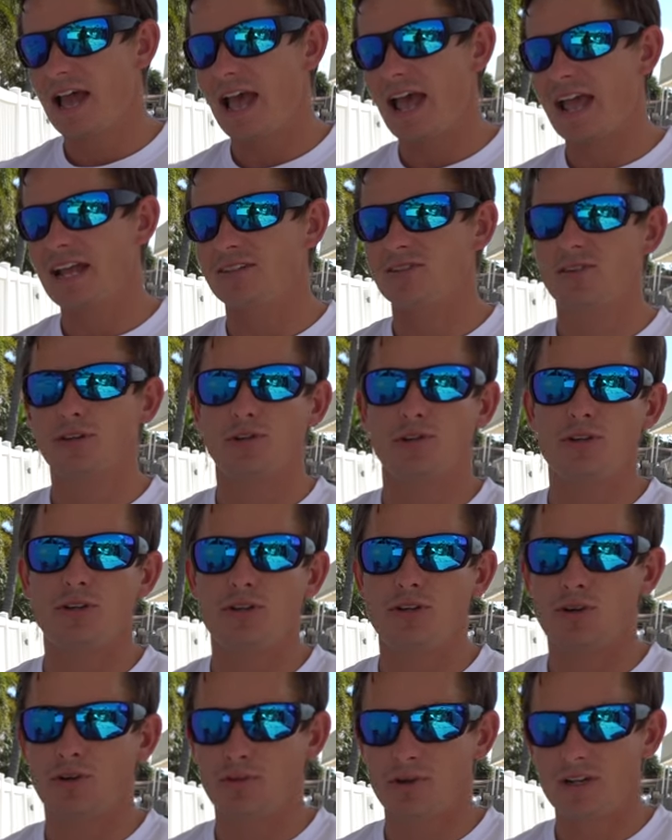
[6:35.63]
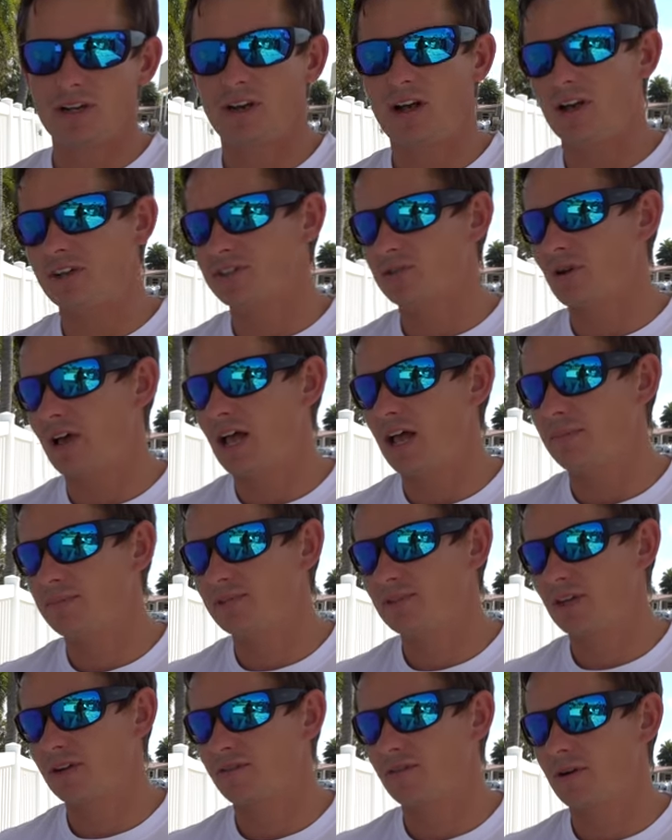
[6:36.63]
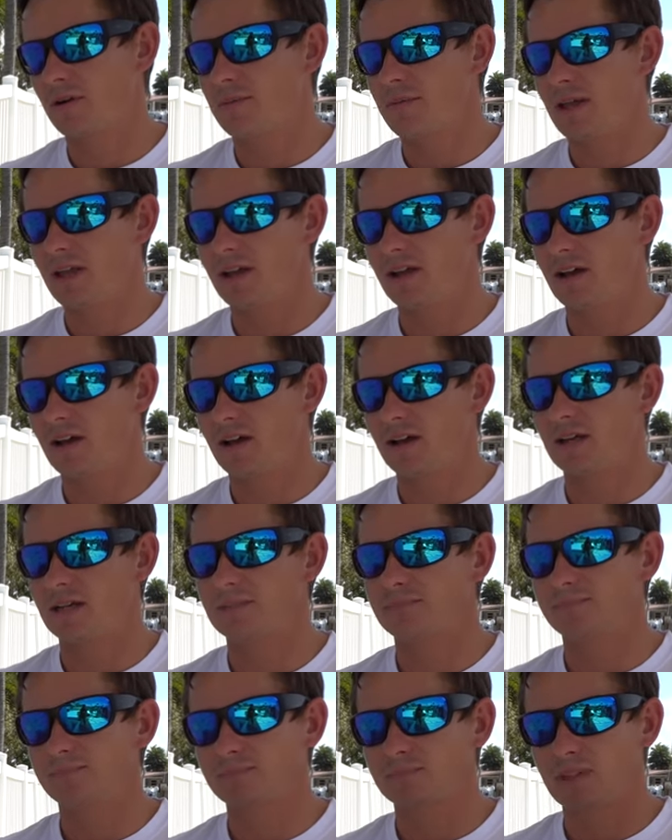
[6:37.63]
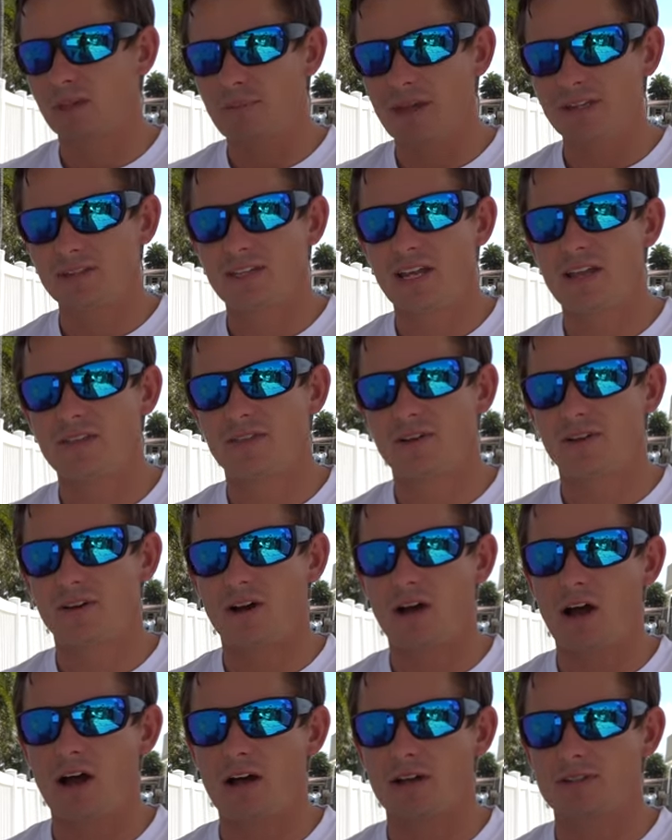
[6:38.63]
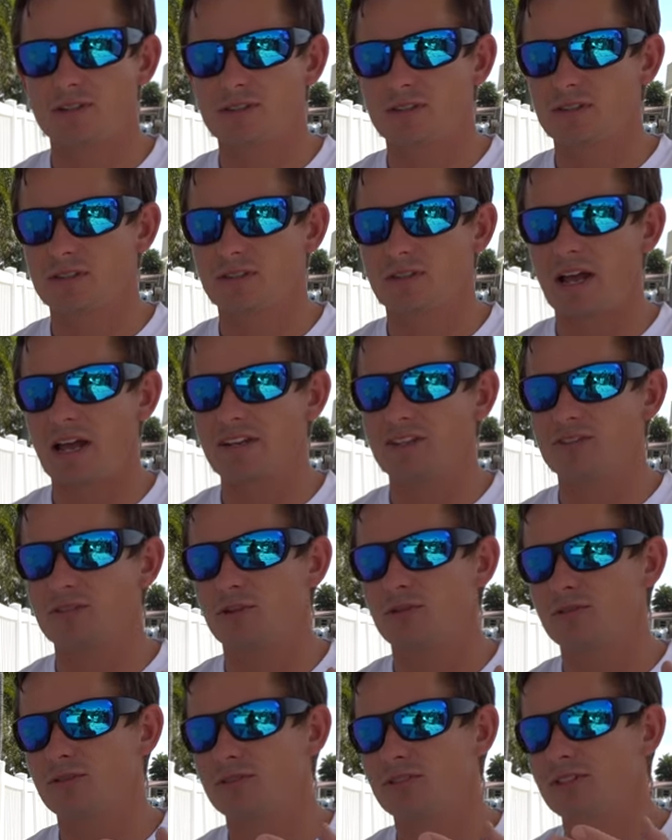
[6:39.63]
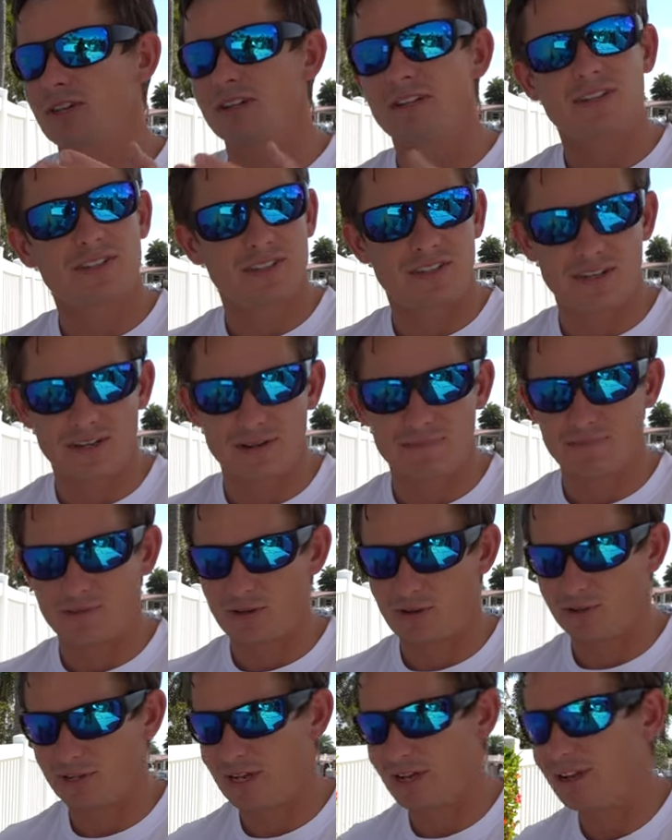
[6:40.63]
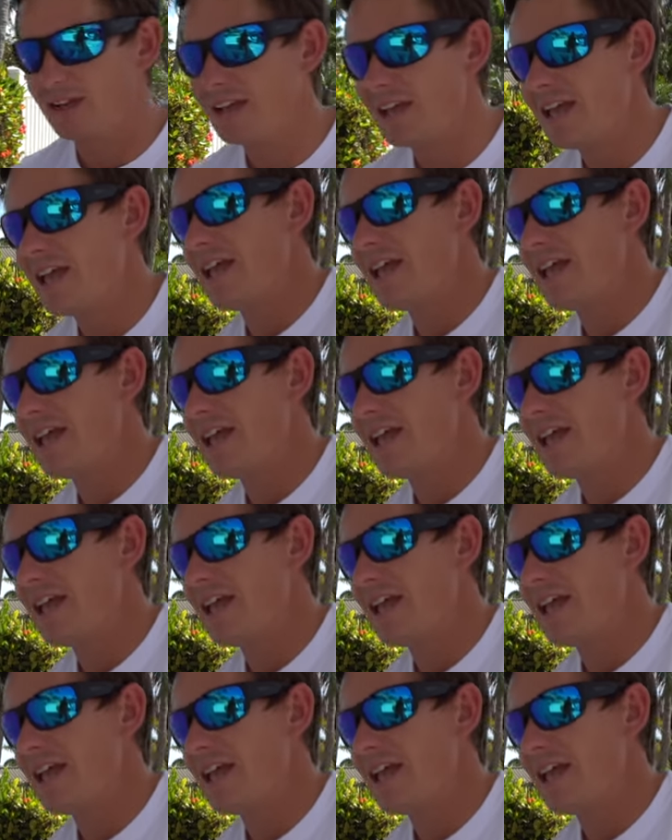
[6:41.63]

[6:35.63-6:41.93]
and their urea also helps to maintain their isotonicity, okay?